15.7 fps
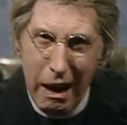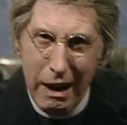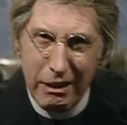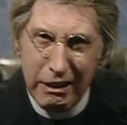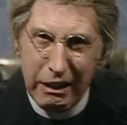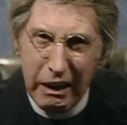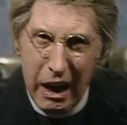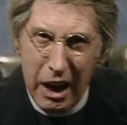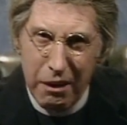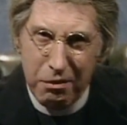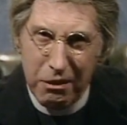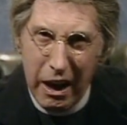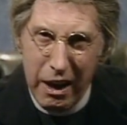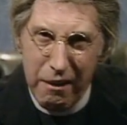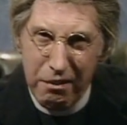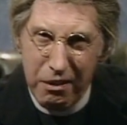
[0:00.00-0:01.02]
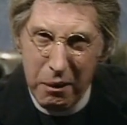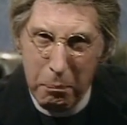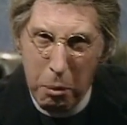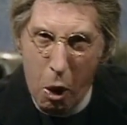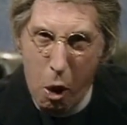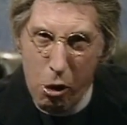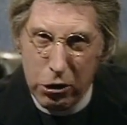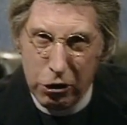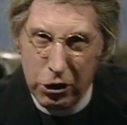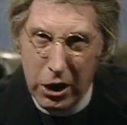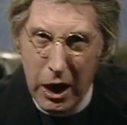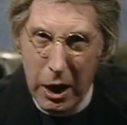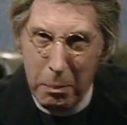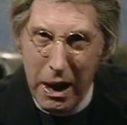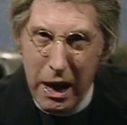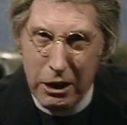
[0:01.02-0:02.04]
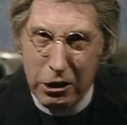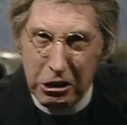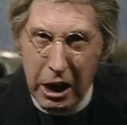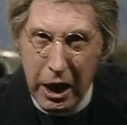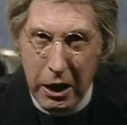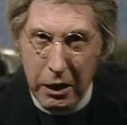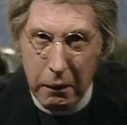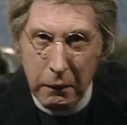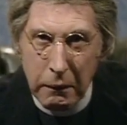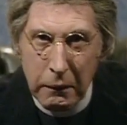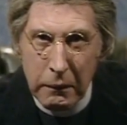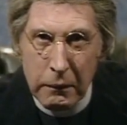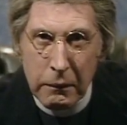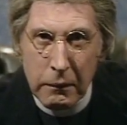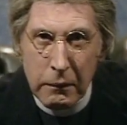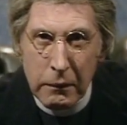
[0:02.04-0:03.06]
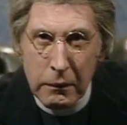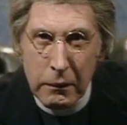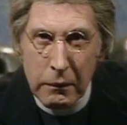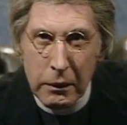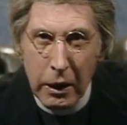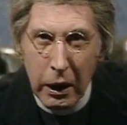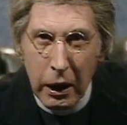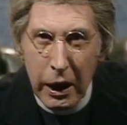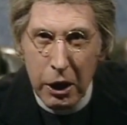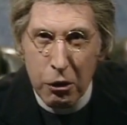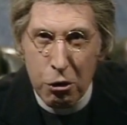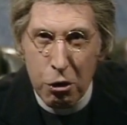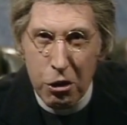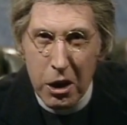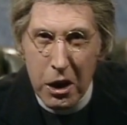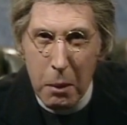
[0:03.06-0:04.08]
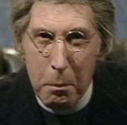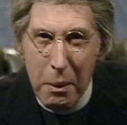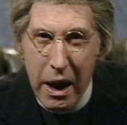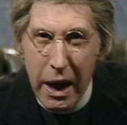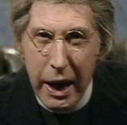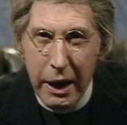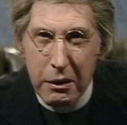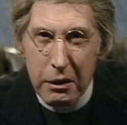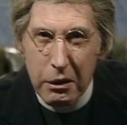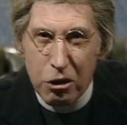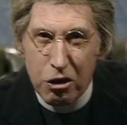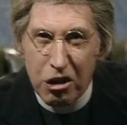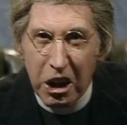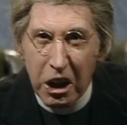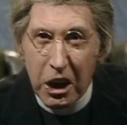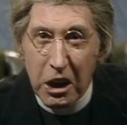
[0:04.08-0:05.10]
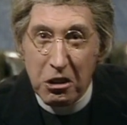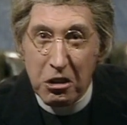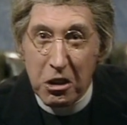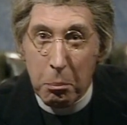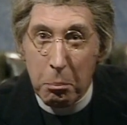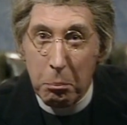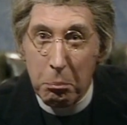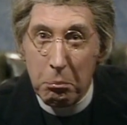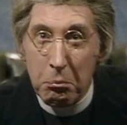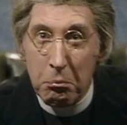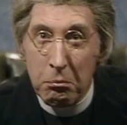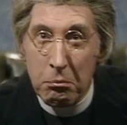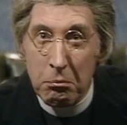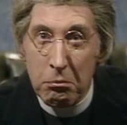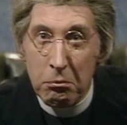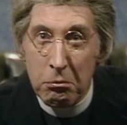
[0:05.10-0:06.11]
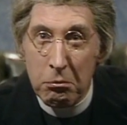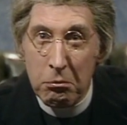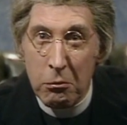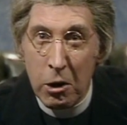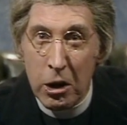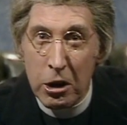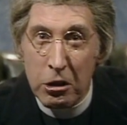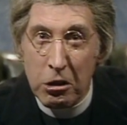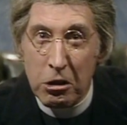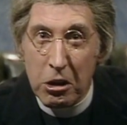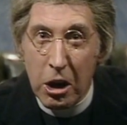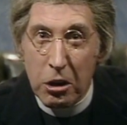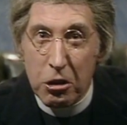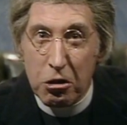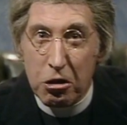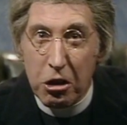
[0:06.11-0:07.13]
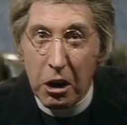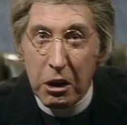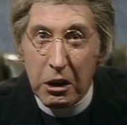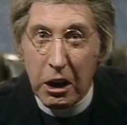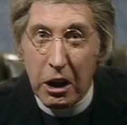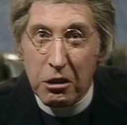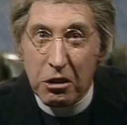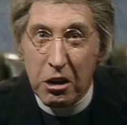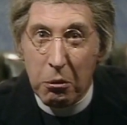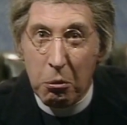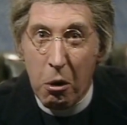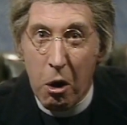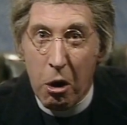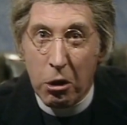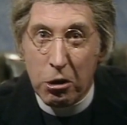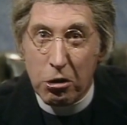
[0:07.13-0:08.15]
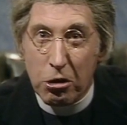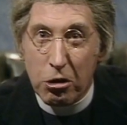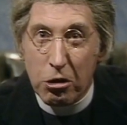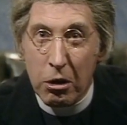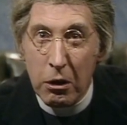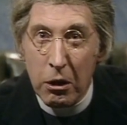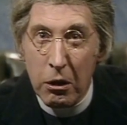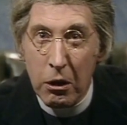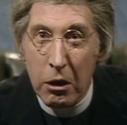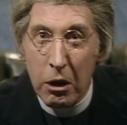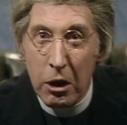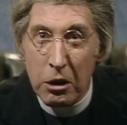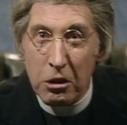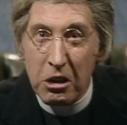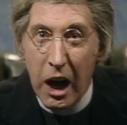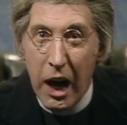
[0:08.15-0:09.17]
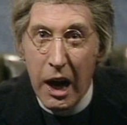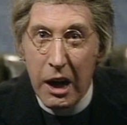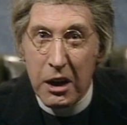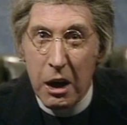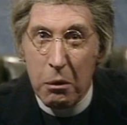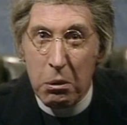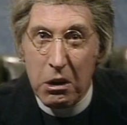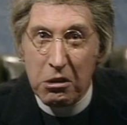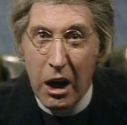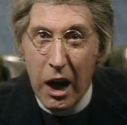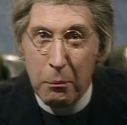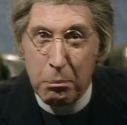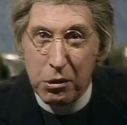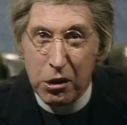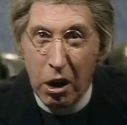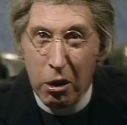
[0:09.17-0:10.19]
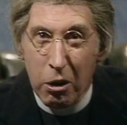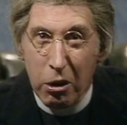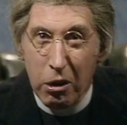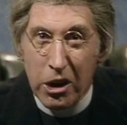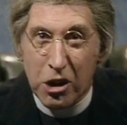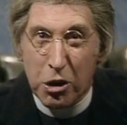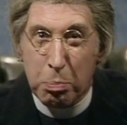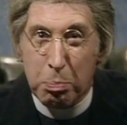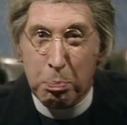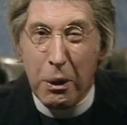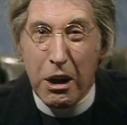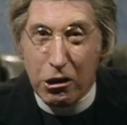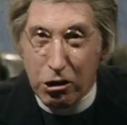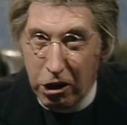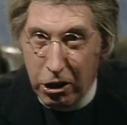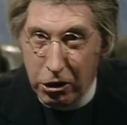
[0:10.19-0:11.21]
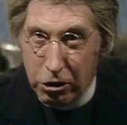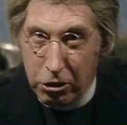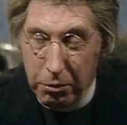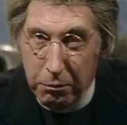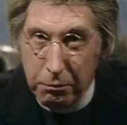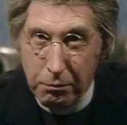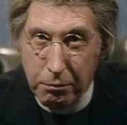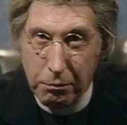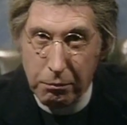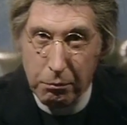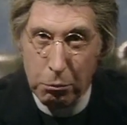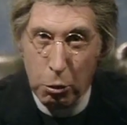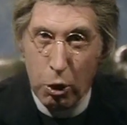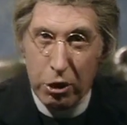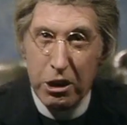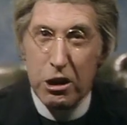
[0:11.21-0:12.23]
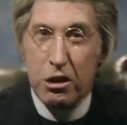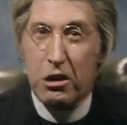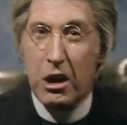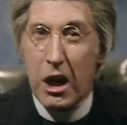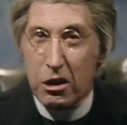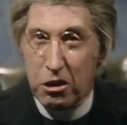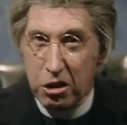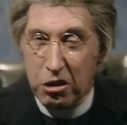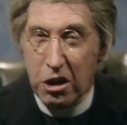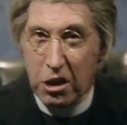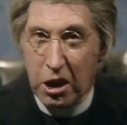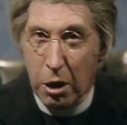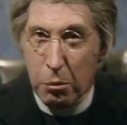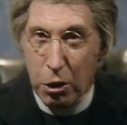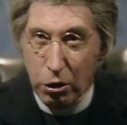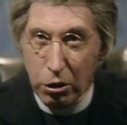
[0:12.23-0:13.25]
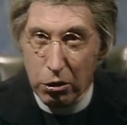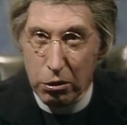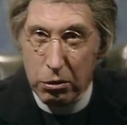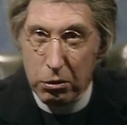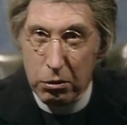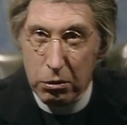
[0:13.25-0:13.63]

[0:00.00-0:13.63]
hand-carved ivory box on her bedside. They lay down in the bed and she kissed him. Such a kiss it was. Sandy was absolutely speechless. Both his dentures had come out.